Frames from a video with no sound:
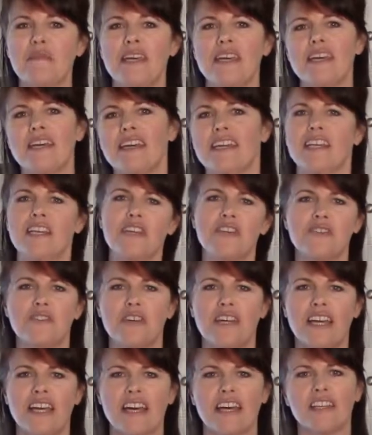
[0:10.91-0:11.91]
me and
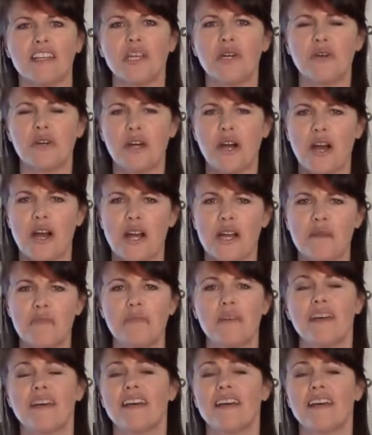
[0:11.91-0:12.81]
enjoying a low-carb